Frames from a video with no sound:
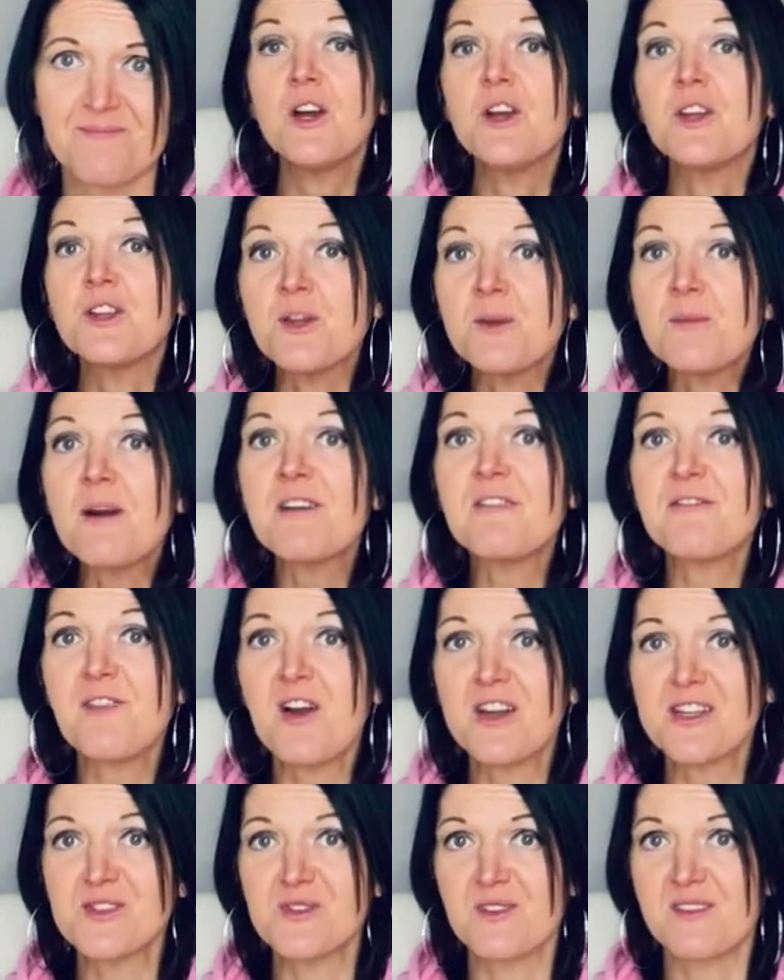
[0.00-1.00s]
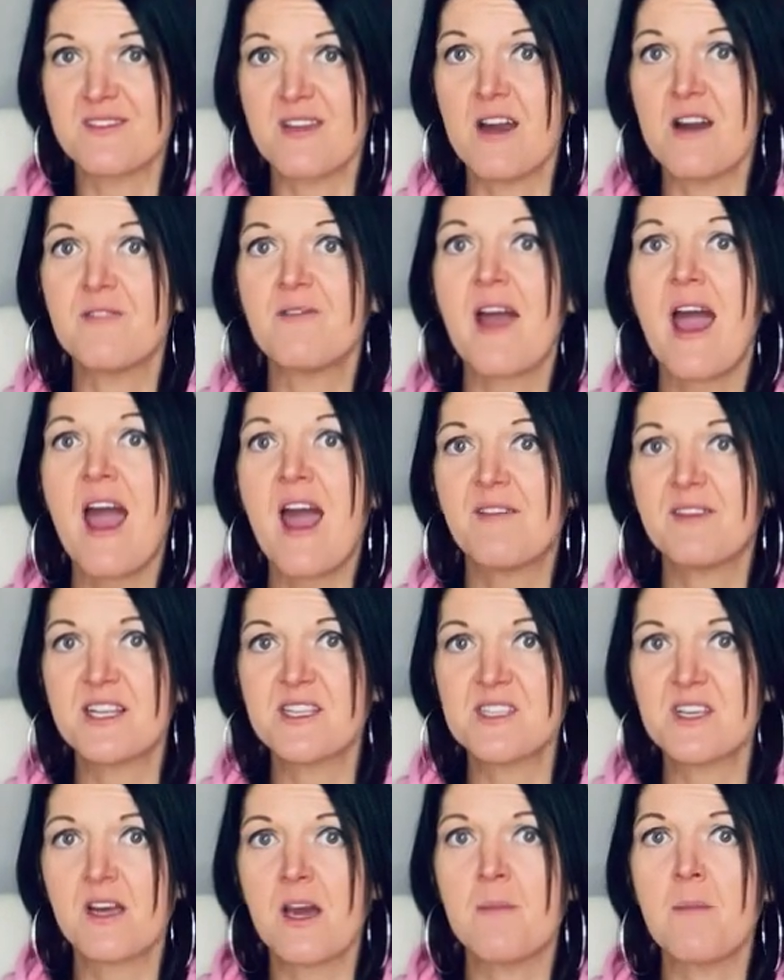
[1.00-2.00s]
You might find yourself having
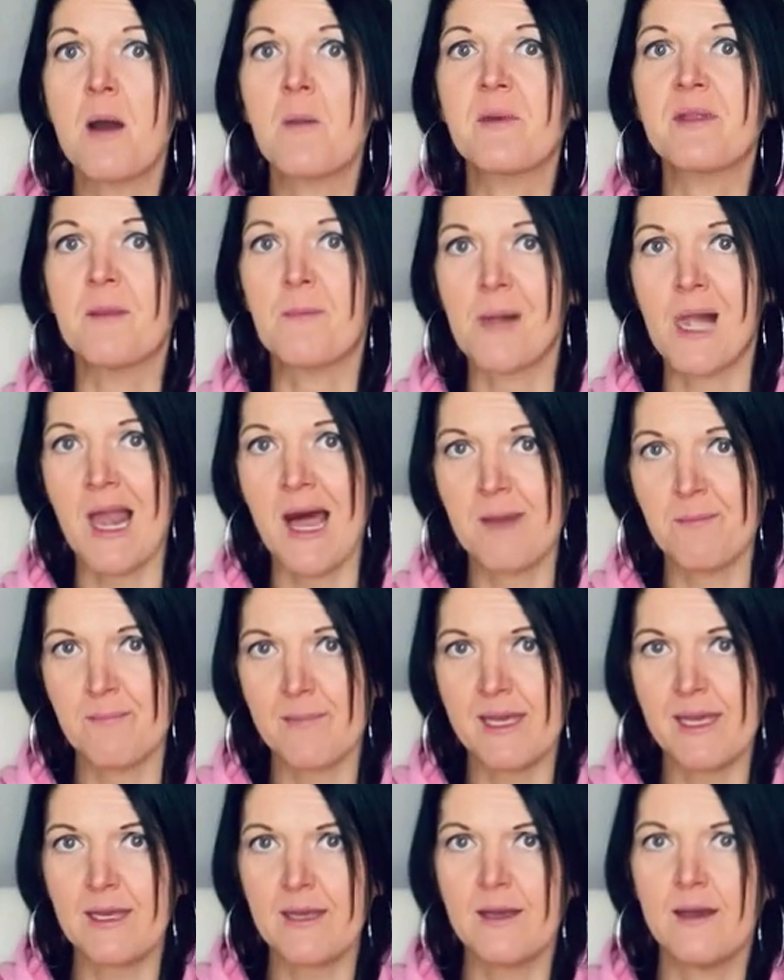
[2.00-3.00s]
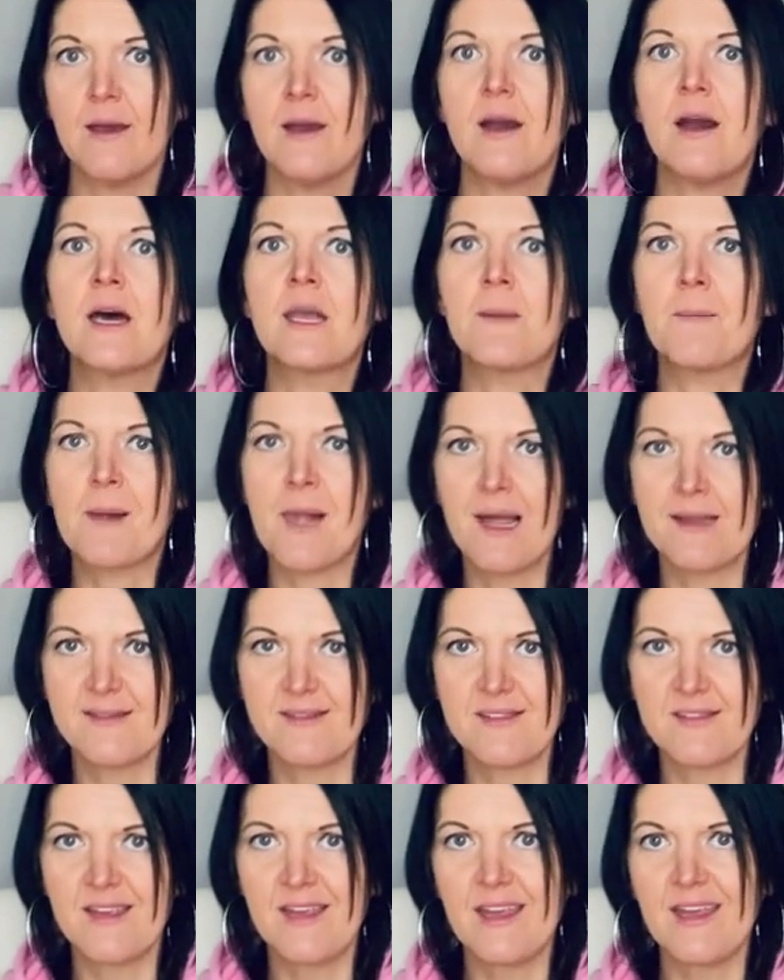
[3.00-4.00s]
to come up with a plan B, and a plan
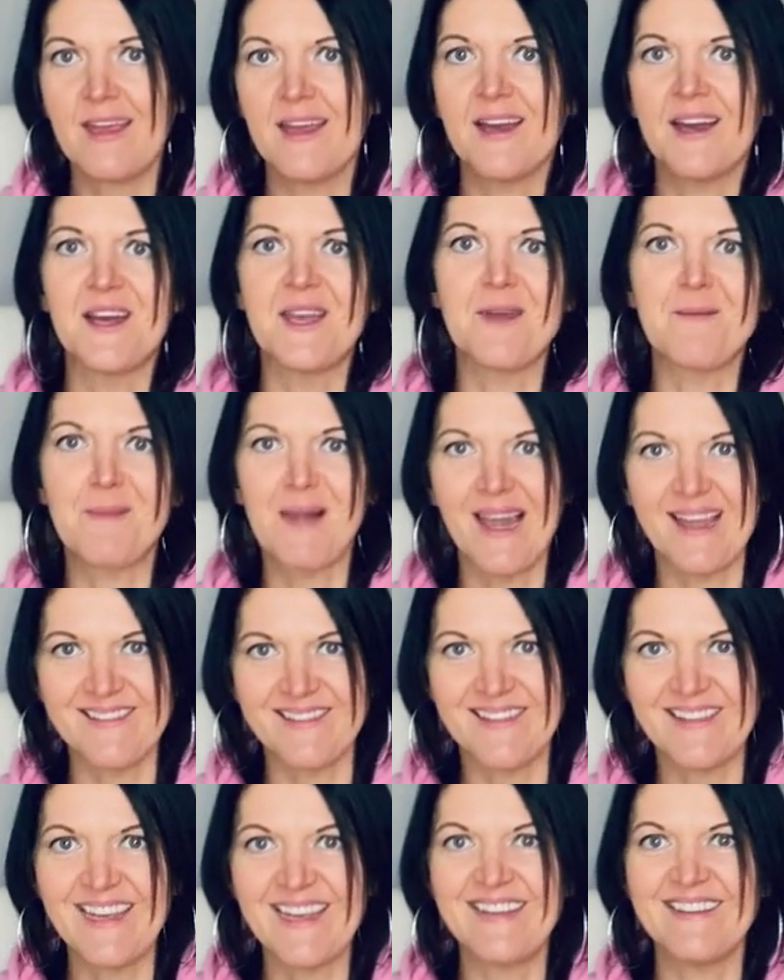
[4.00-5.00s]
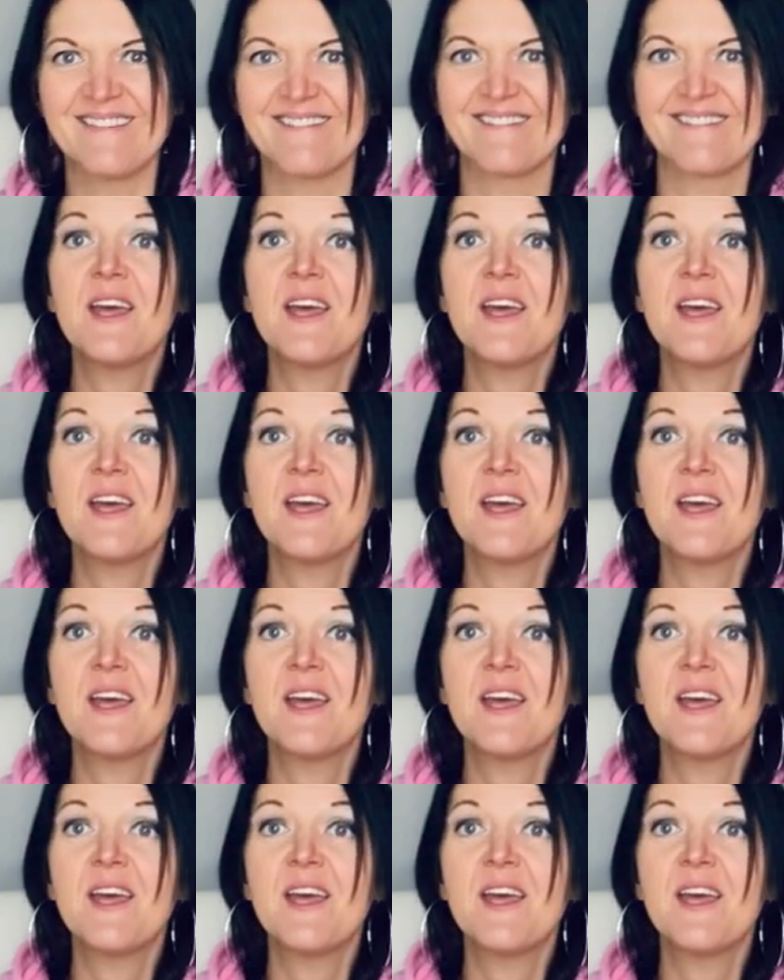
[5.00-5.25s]
C, and a plan D.